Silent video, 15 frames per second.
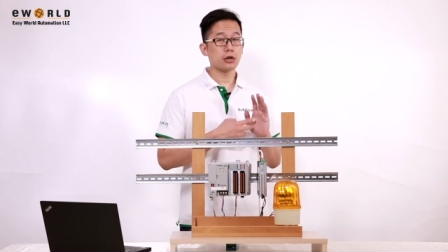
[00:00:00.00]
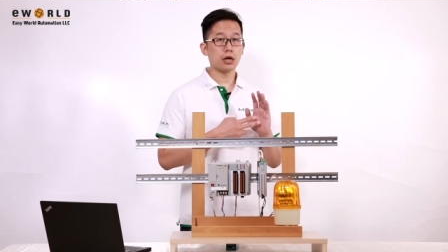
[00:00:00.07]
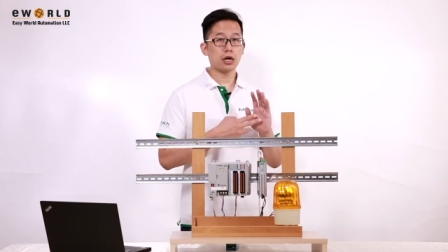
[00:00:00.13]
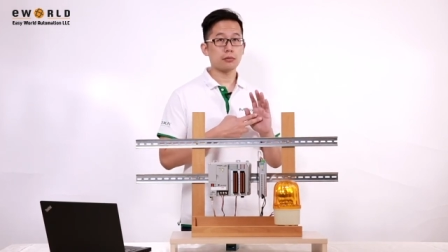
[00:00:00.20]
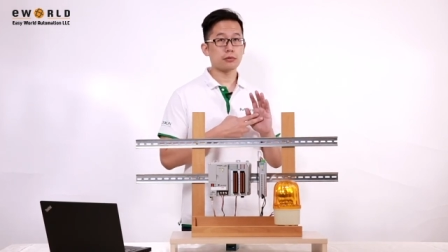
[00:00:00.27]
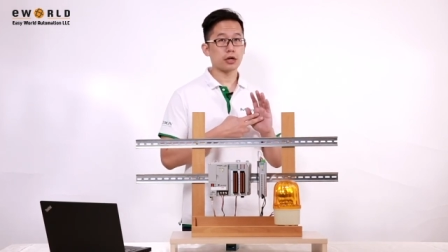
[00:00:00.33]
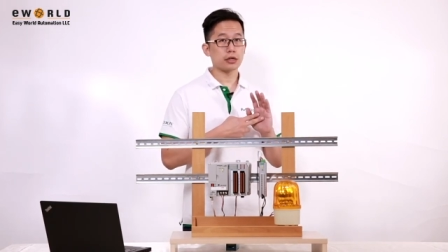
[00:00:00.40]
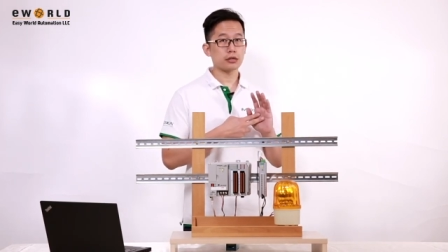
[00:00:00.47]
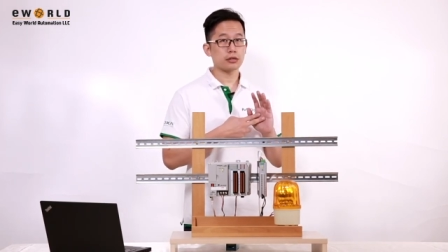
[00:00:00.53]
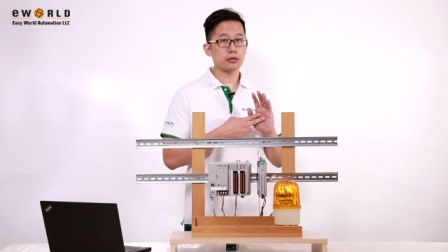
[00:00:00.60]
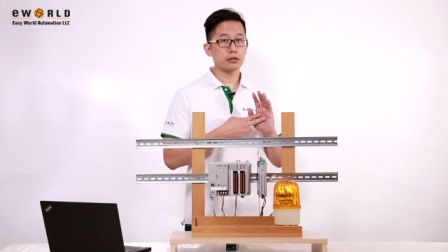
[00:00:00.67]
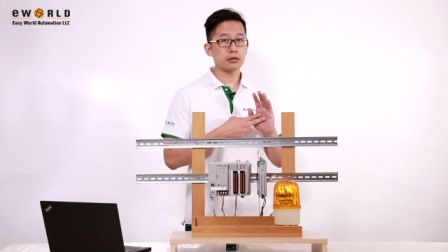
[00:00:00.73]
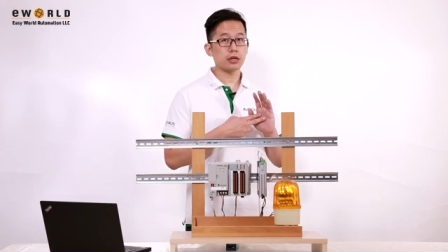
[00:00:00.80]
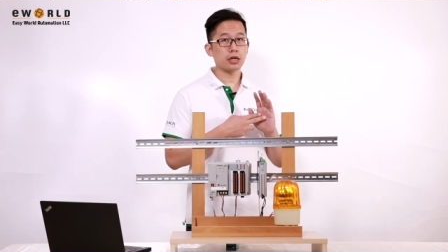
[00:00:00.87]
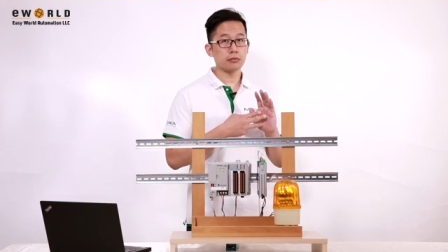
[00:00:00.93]
Omron,
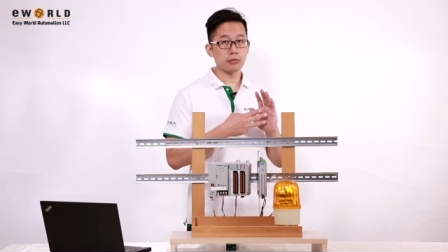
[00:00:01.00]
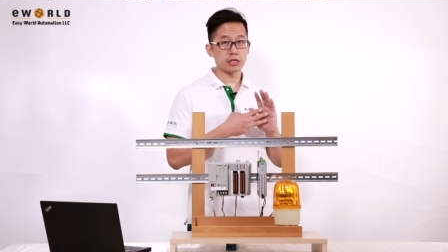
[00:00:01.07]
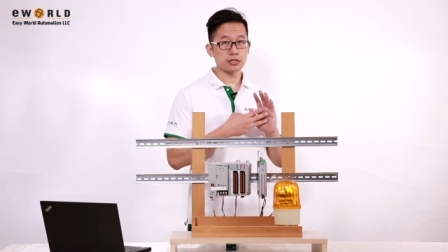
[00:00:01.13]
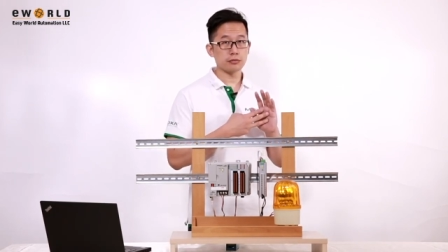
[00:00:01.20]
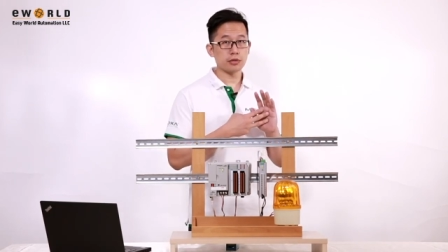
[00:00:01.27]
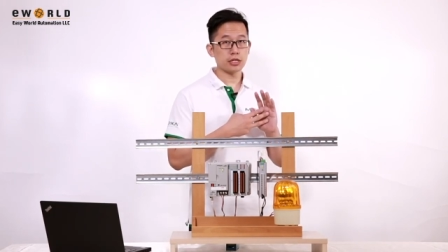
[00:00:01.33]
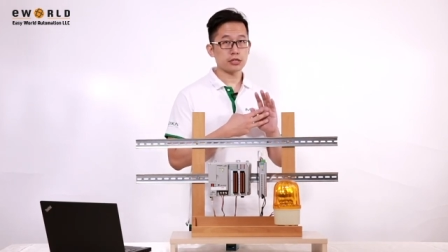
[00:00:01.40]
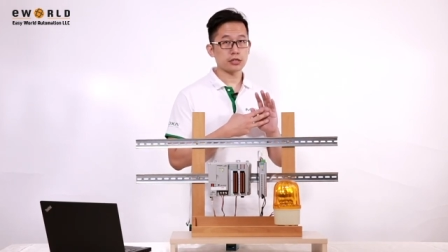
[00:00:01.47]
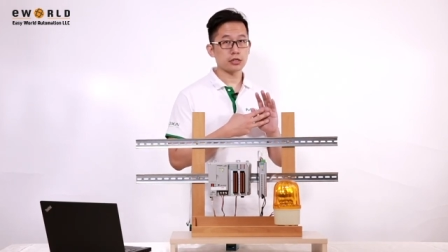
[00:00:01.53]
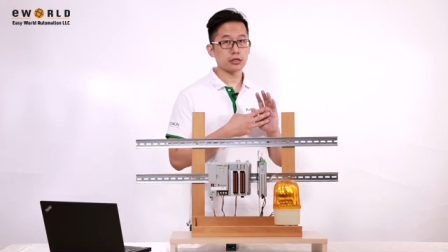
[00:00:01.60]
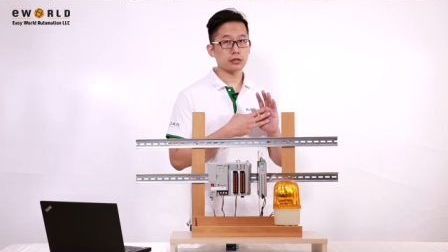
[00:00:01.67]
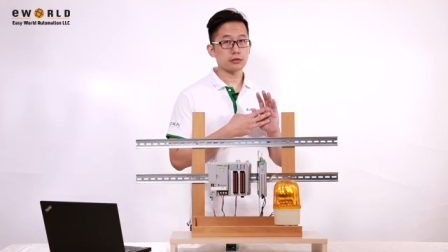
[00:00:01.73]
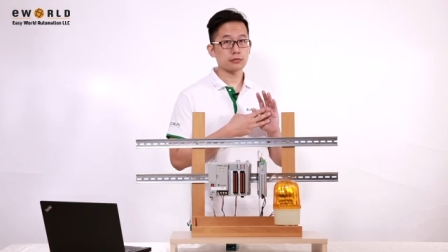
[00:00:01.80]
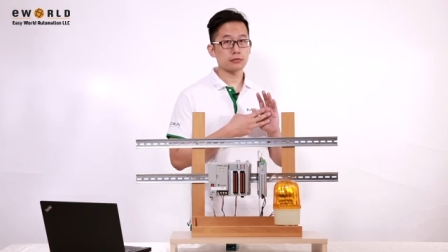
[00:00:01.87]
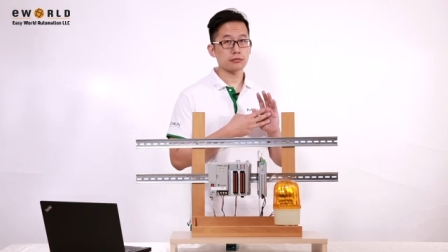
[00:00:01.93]
and Mitsubishi.
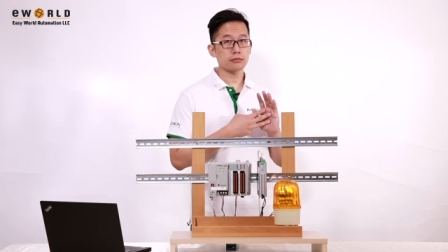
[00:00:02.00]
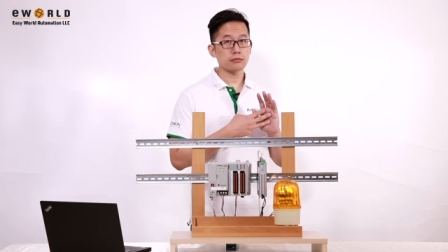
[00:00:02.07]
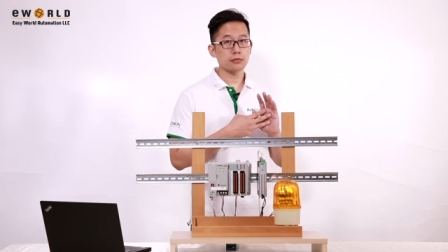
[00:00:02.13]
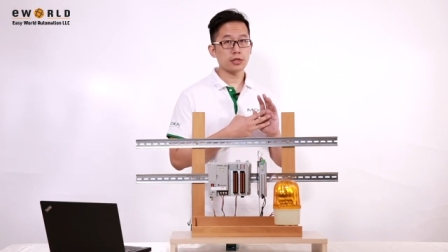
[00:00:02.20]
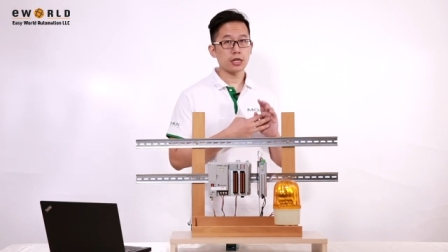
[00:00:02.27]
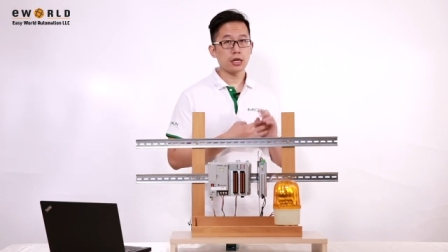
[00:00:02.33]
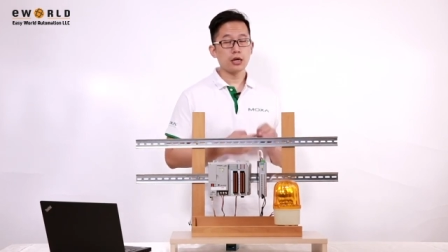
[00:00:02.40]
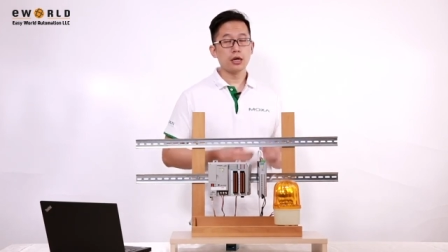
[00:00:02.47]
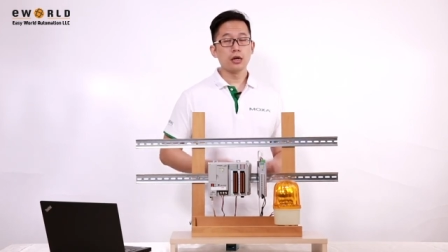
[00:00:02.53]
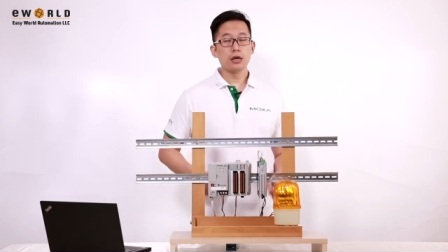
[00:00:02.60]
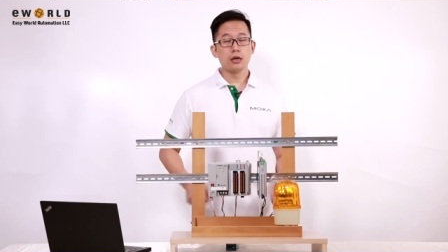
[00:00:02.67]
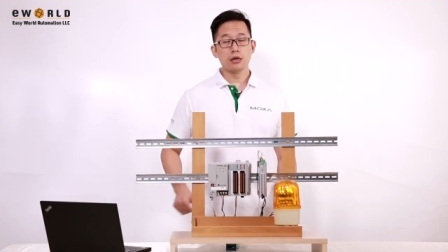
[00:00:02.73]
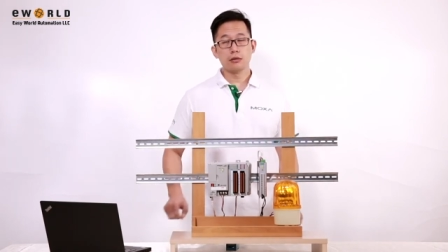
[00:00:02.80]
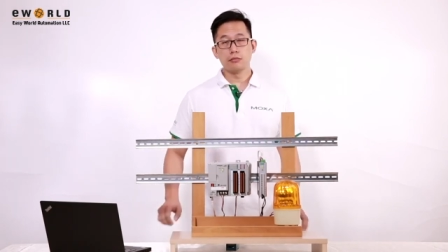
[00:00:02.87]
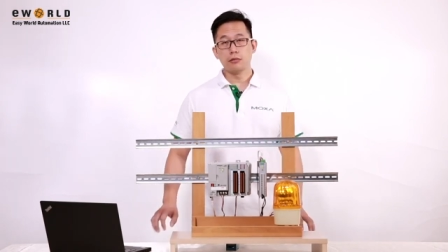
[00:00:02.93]

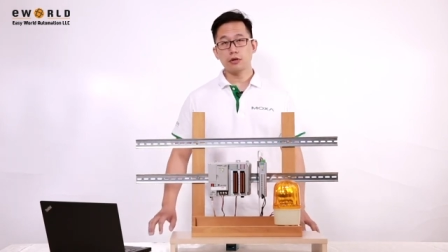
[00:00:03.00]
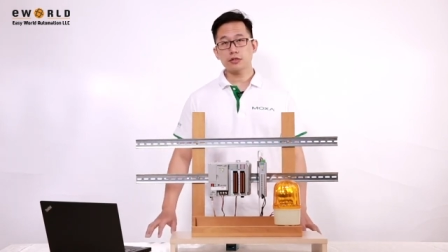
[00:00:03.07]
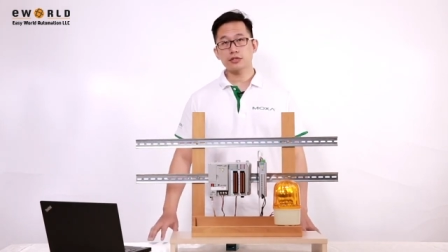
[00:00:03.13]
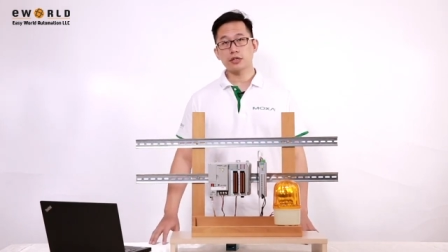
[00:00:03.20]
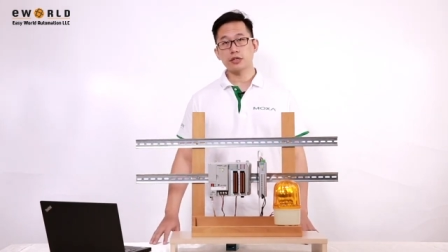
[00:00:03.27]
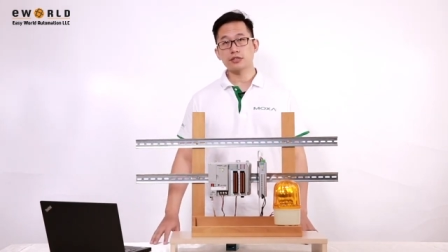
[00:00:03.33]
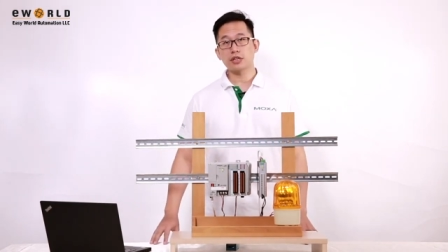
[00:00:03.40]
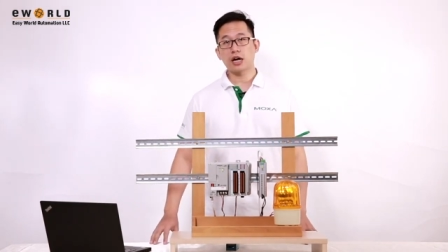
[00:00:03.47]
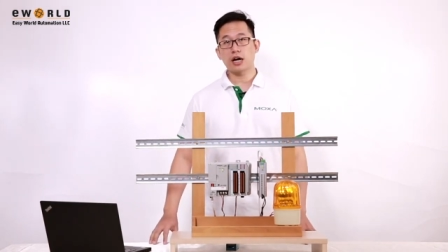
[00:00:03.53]
Moxa's